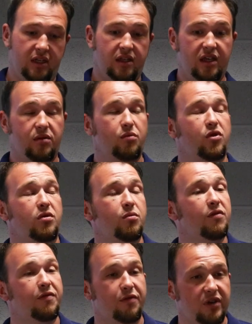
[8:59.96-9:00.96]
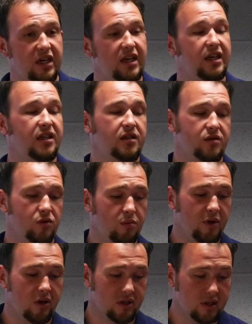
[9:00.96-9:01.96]
they can work more freely and there's no
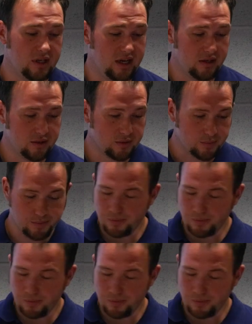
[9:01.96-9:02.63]
bottlenecks.